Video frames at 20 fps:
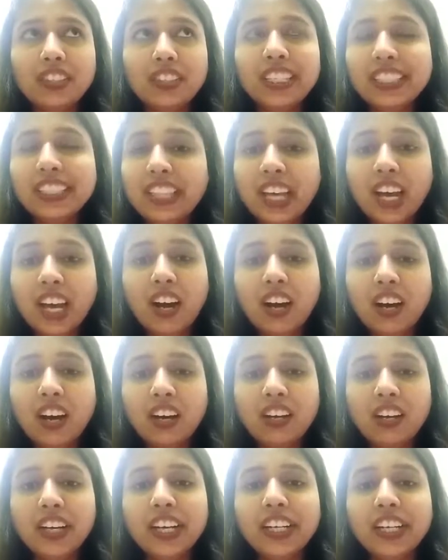Did
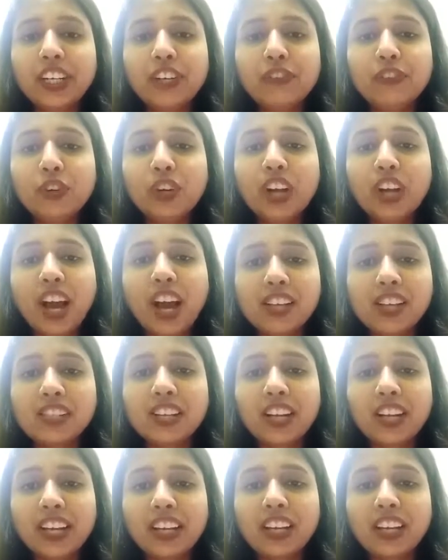the interviewer ask
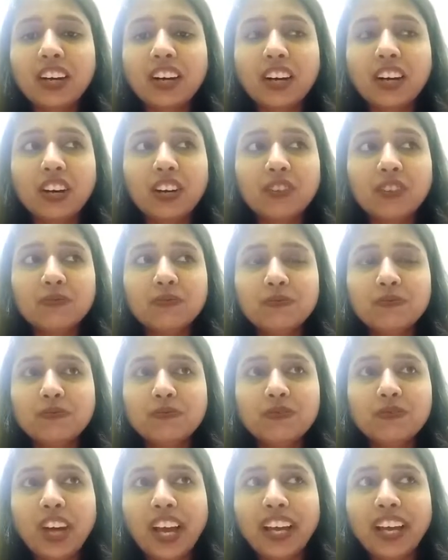
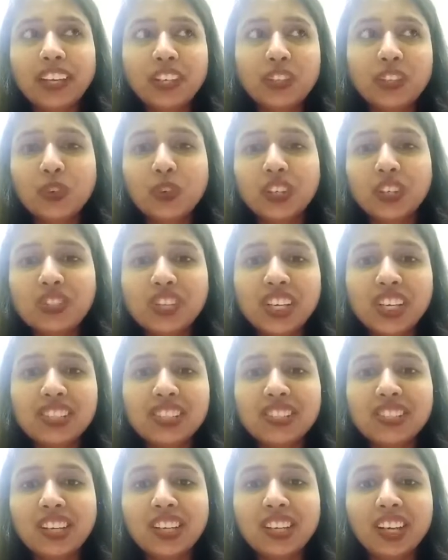why you are
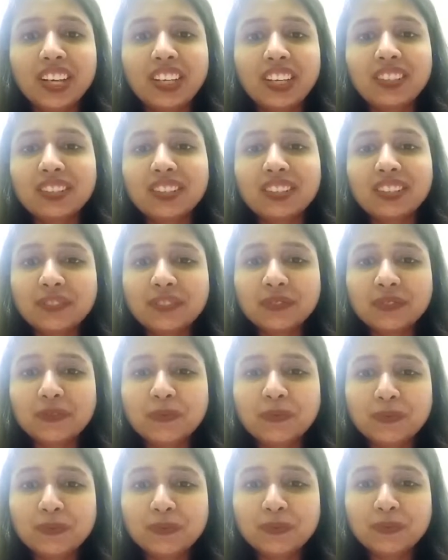changing
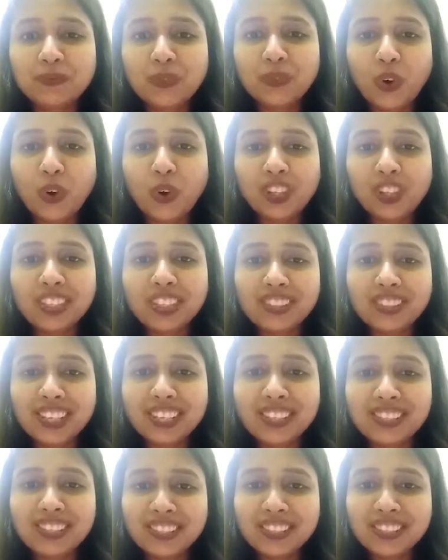all these
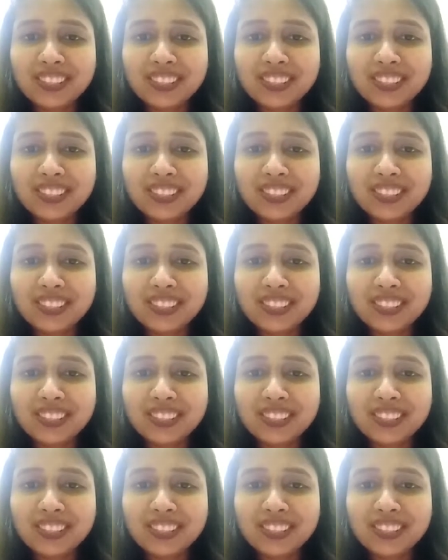things,